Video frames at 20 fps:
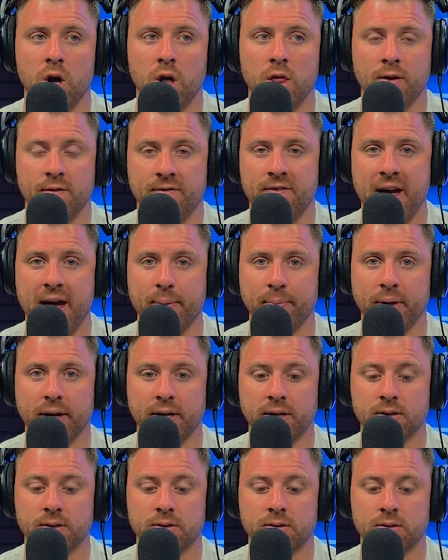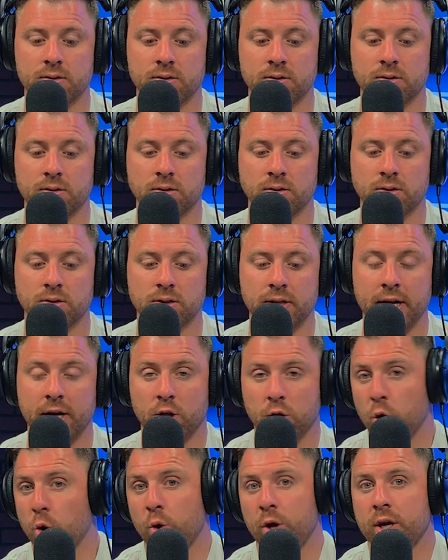the family,
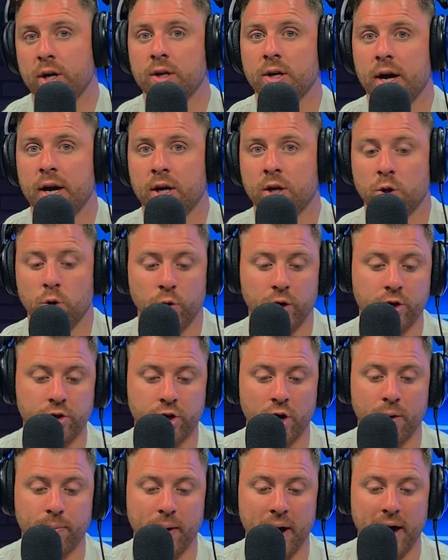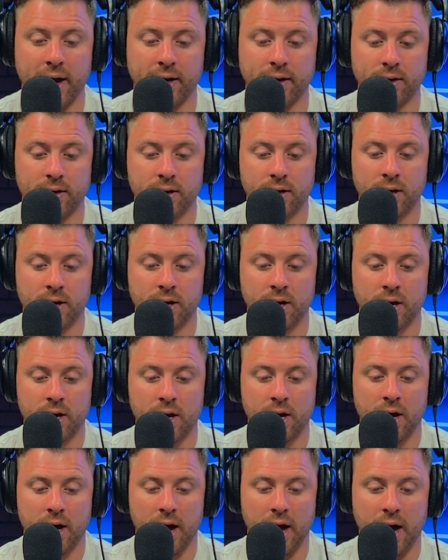including Joe Biden.
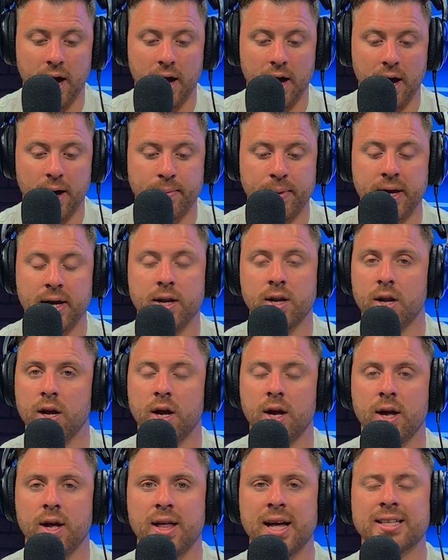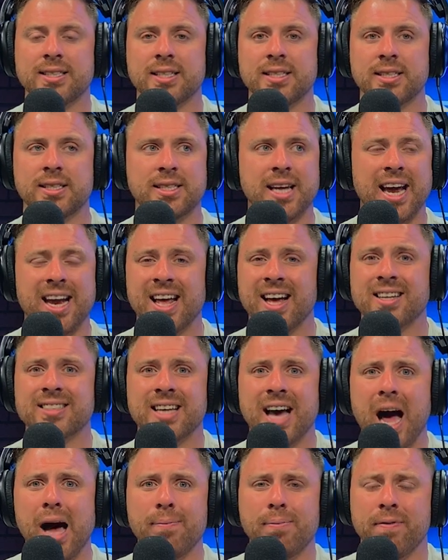I mean, that's insane. And on
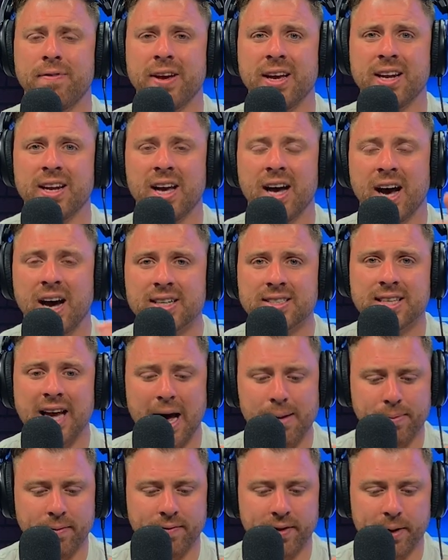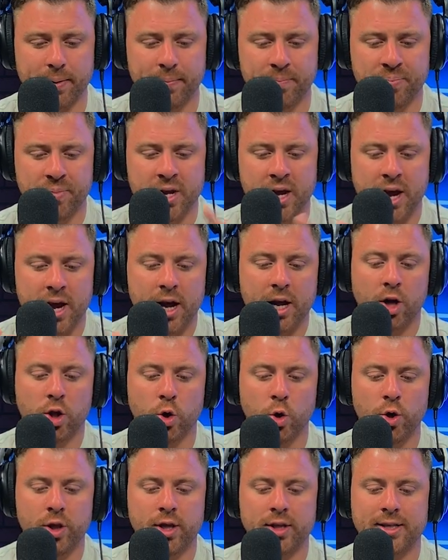top of it,
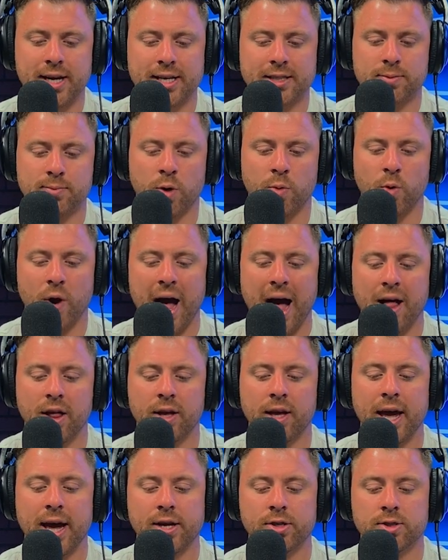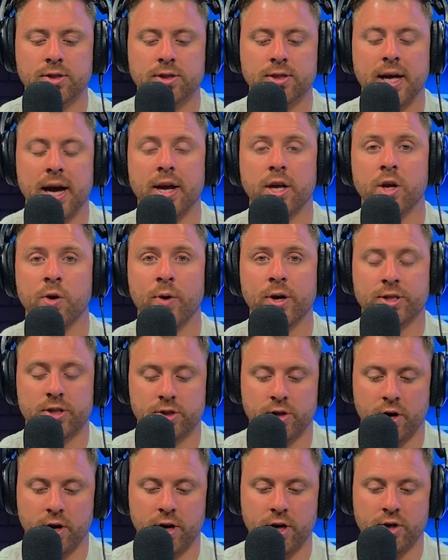including the testimony were allegations that U.S.
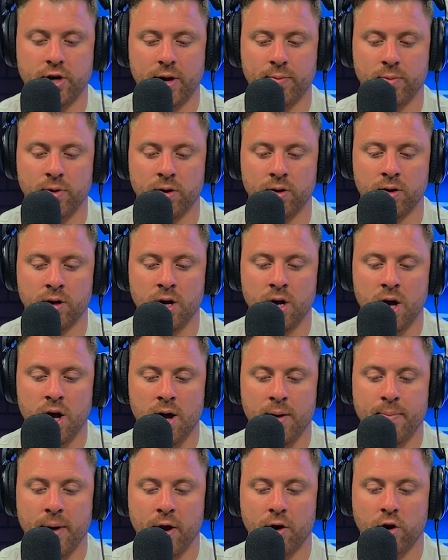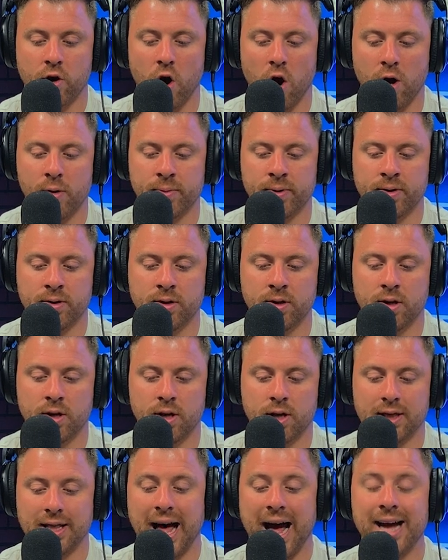Attorney General Merrick Garland
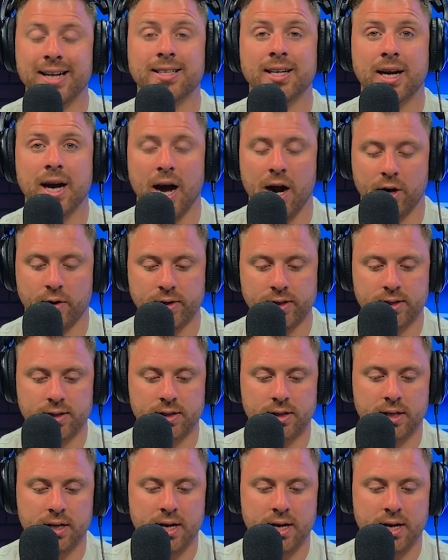lied to Congress,